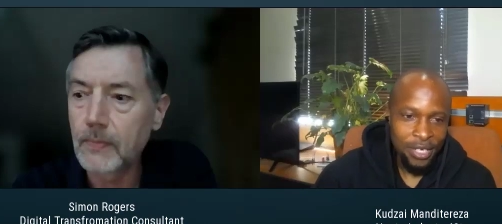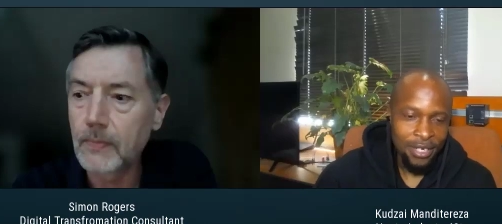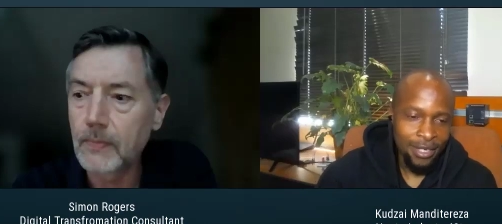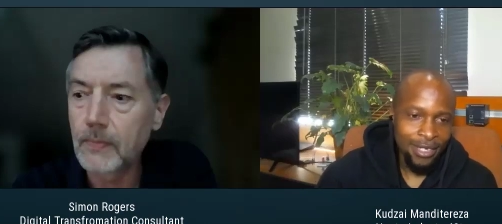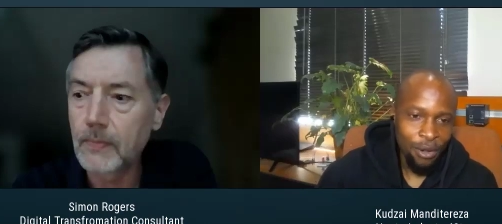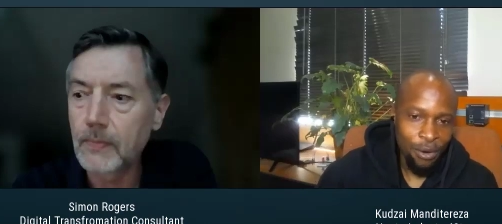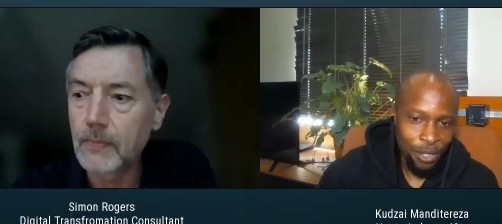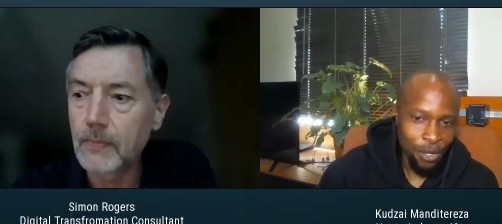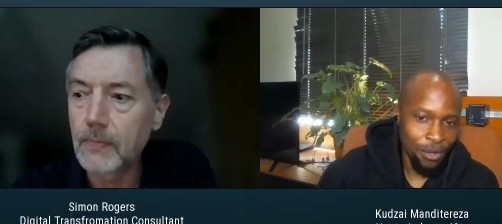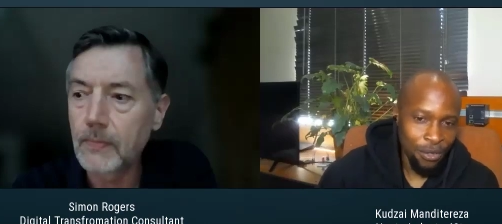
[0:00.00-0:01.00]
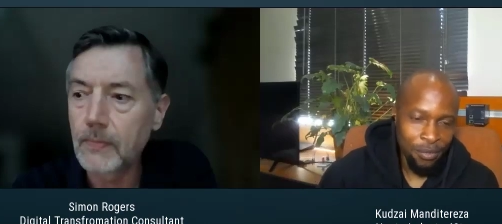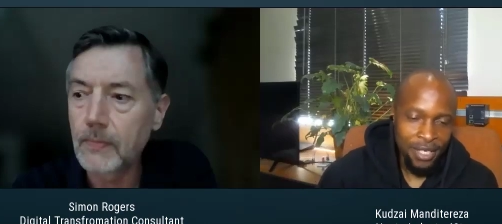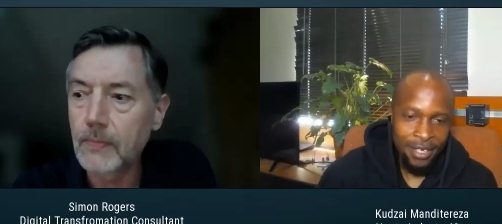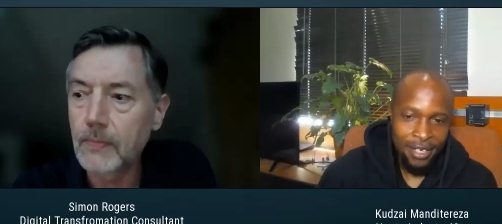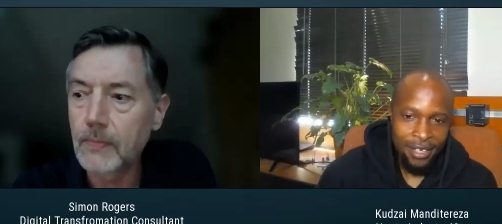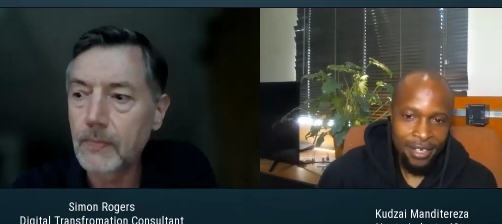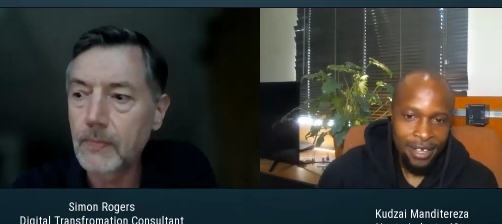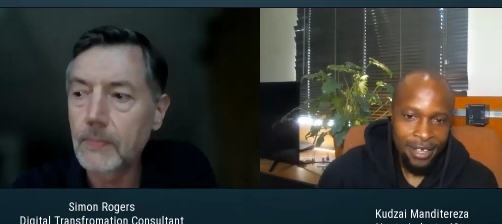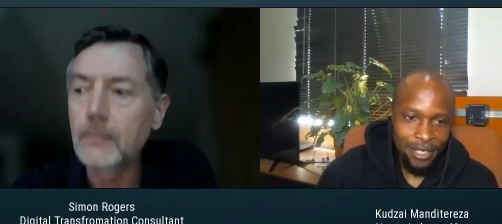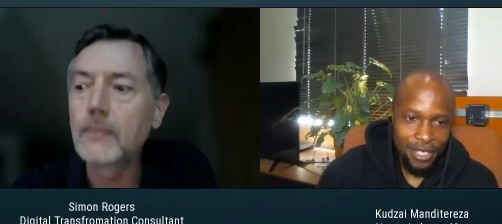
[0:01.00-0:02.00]
Speaker 1: to industrial autonomy.
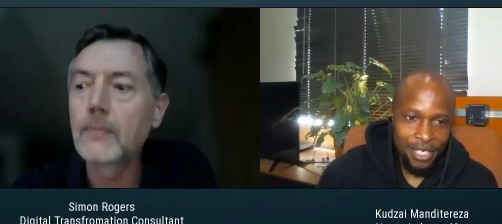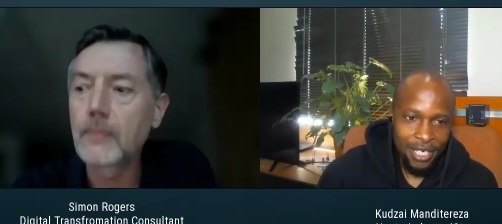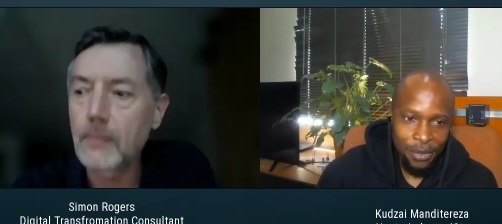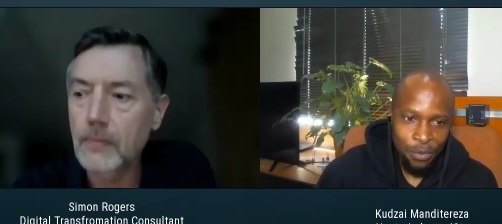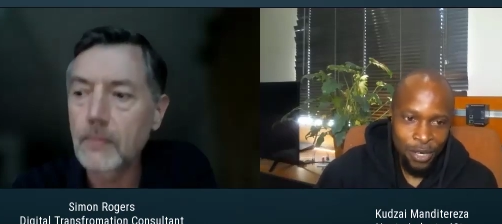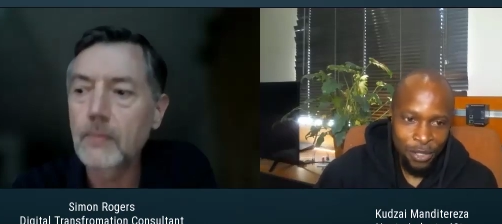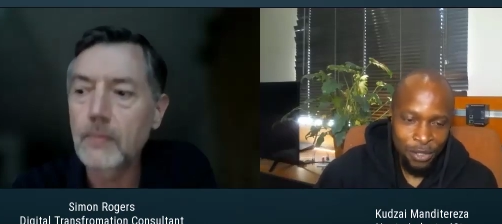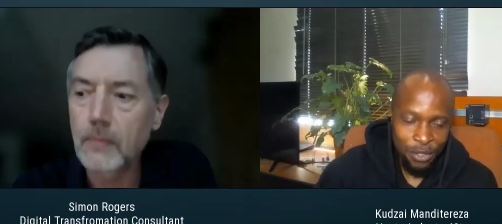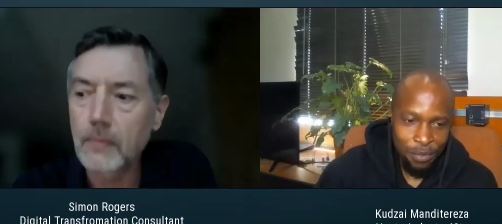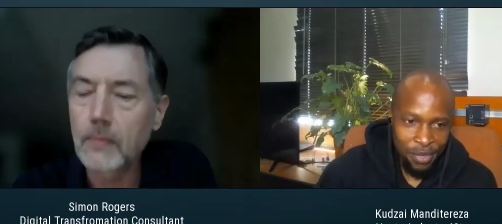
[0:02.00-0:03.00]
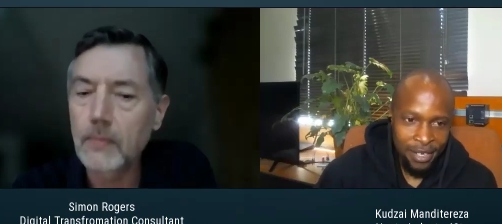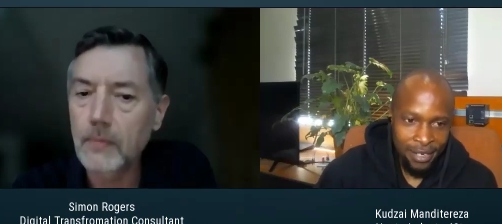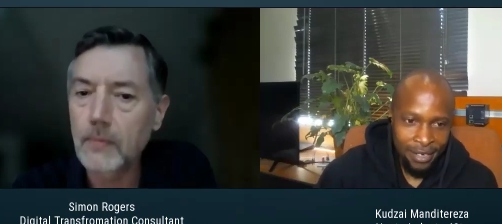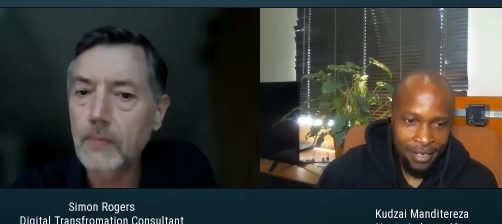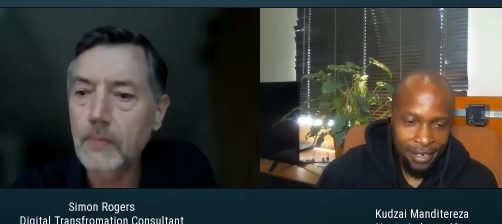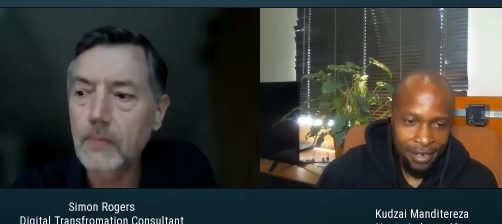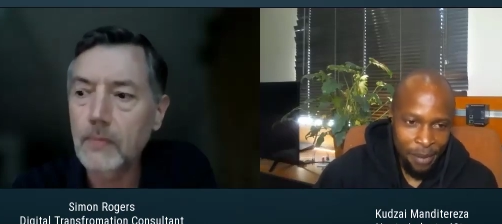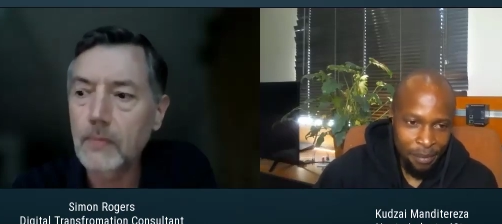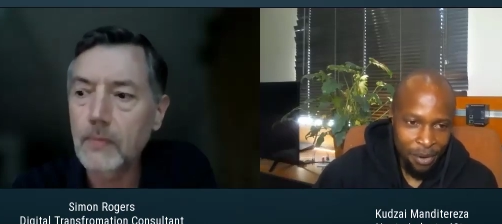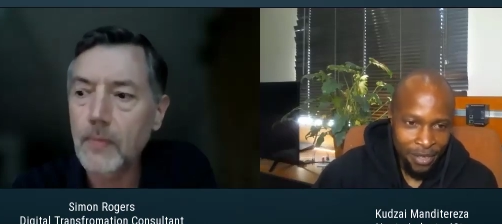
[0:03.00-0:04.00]
Essentially, what do you mean
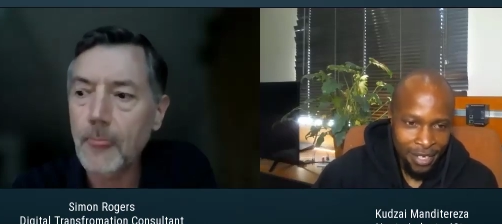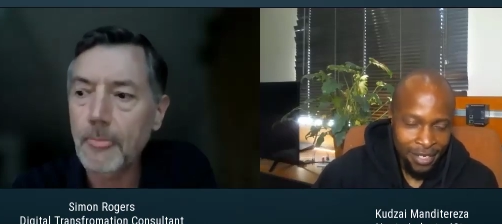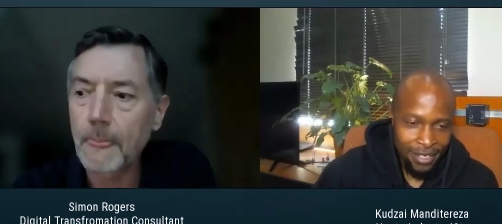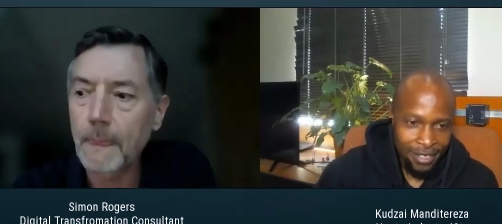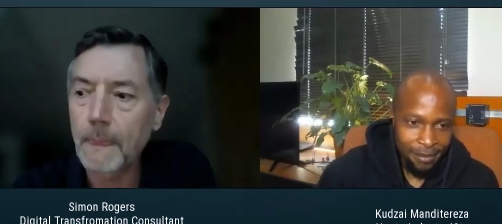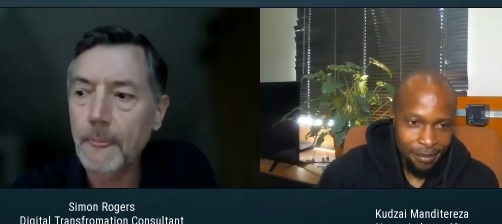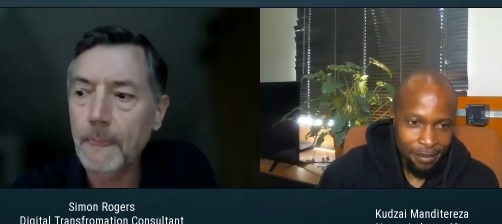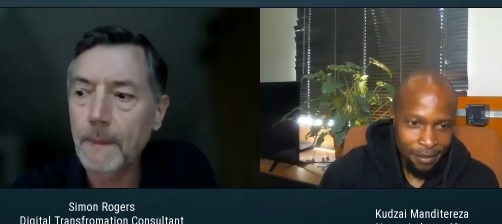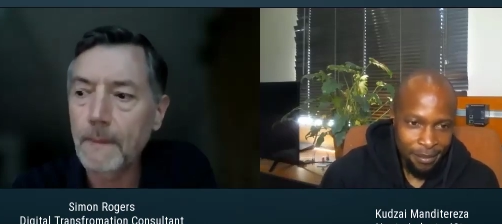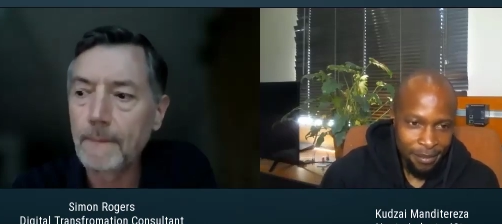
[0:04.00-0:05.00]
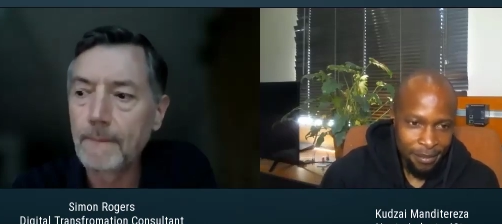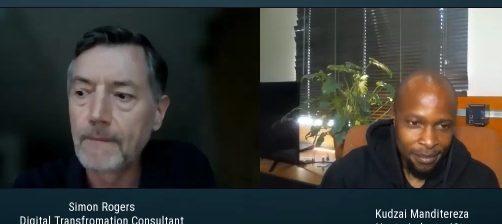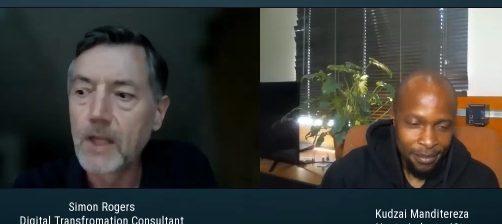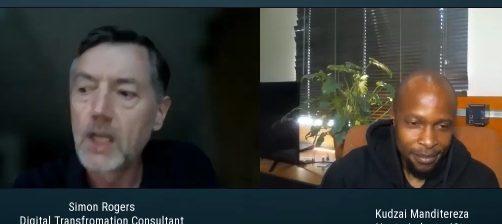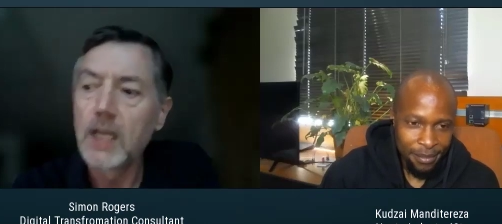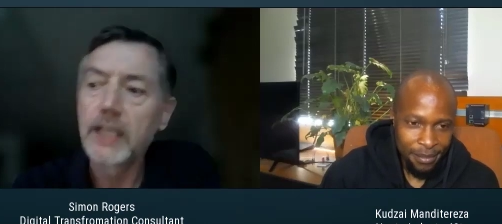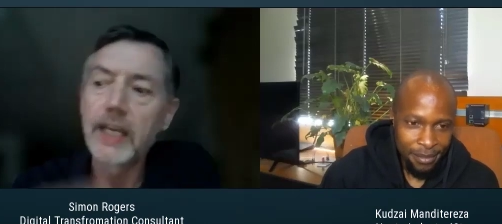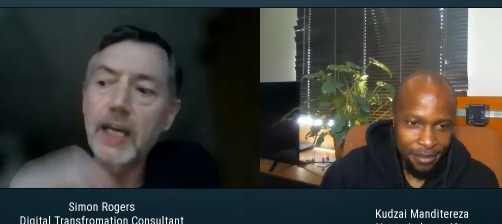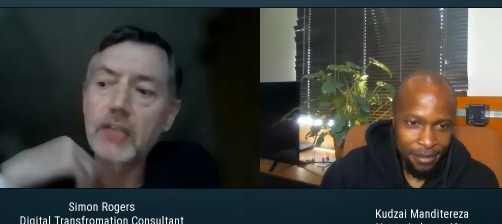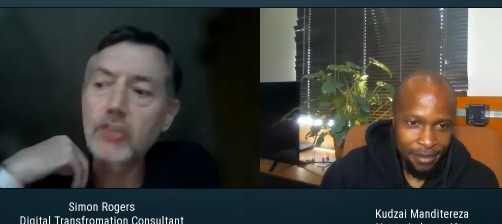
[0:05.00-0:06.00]
about that?
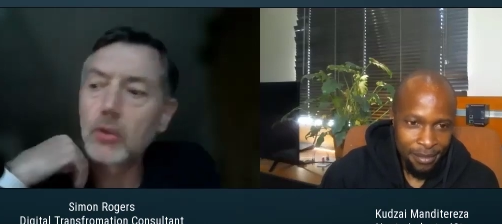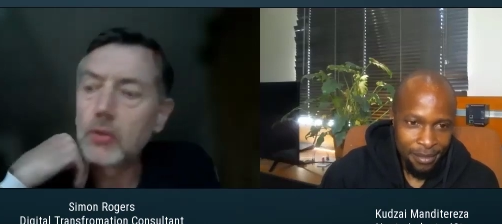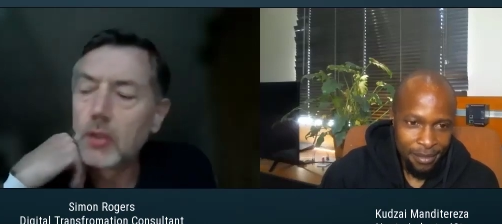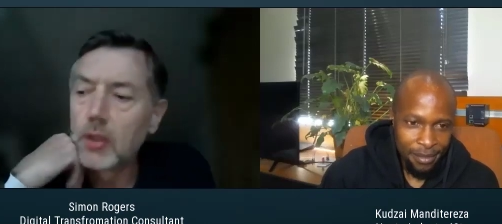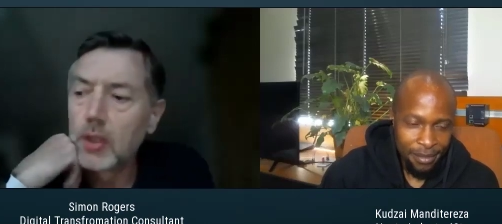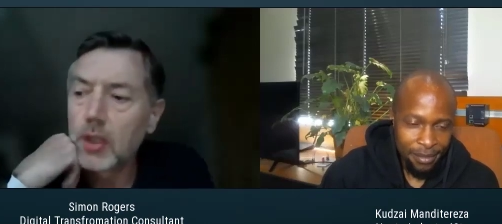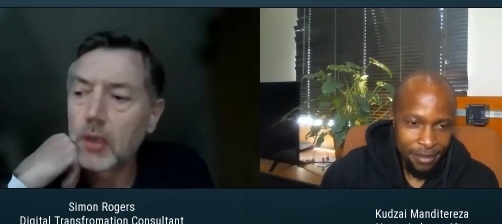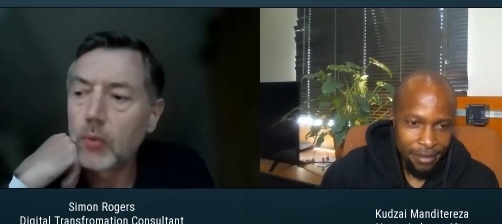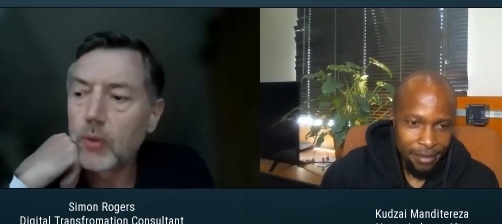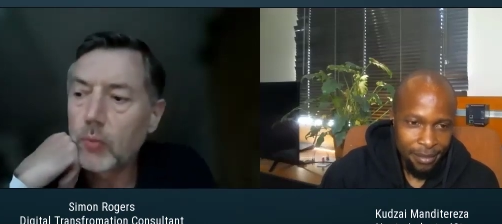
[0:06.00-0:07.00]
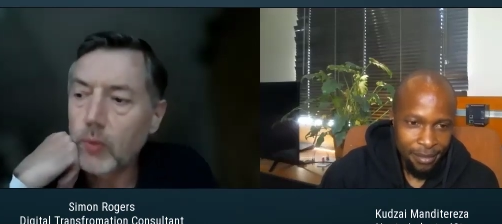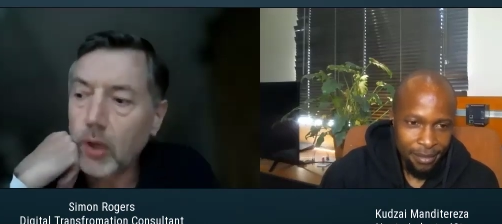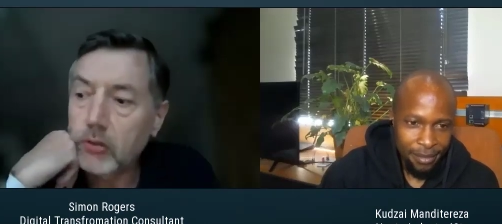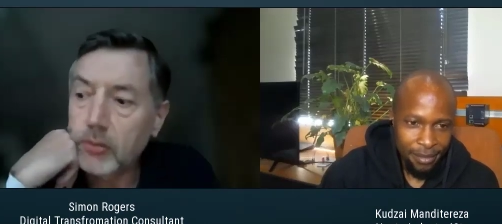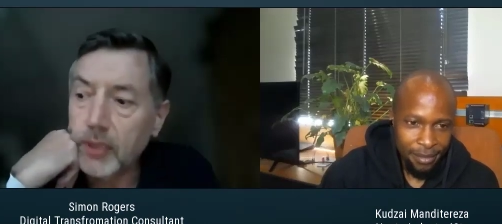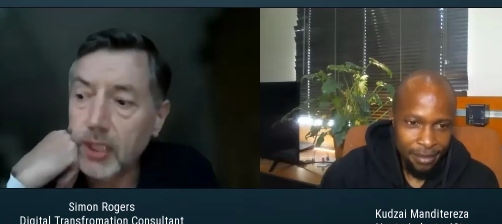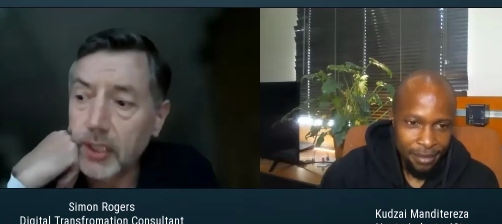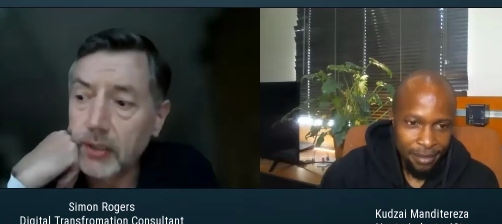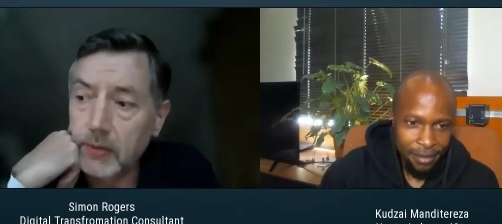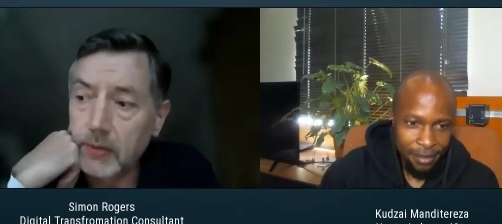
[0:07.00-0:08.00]
Speaker 2: Yeah, so ultimately,